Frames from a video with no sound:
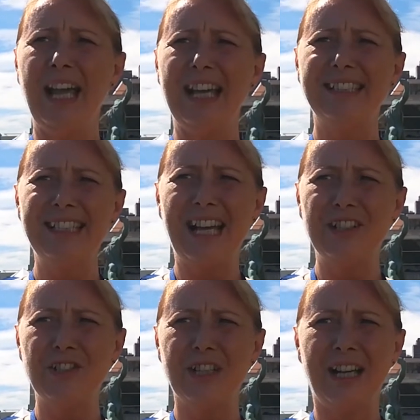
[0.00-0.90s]
As
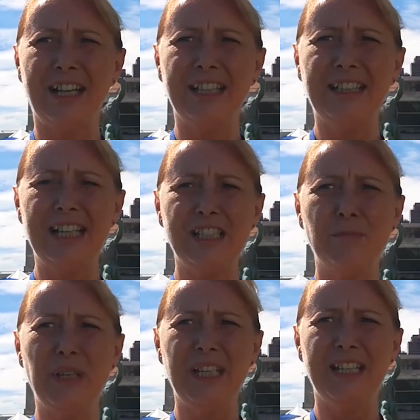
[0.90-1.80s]
such, it has
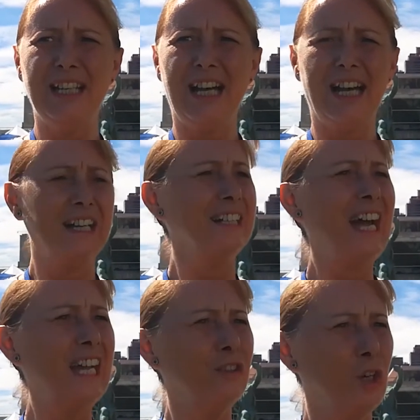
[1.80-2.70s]
been an
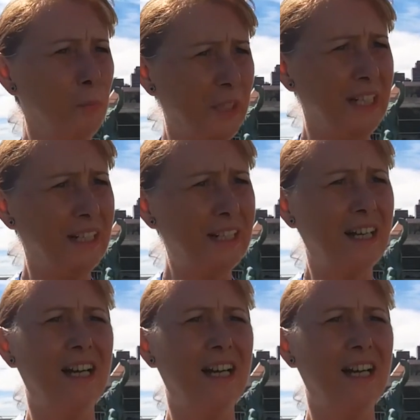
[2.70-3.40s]
eye-opener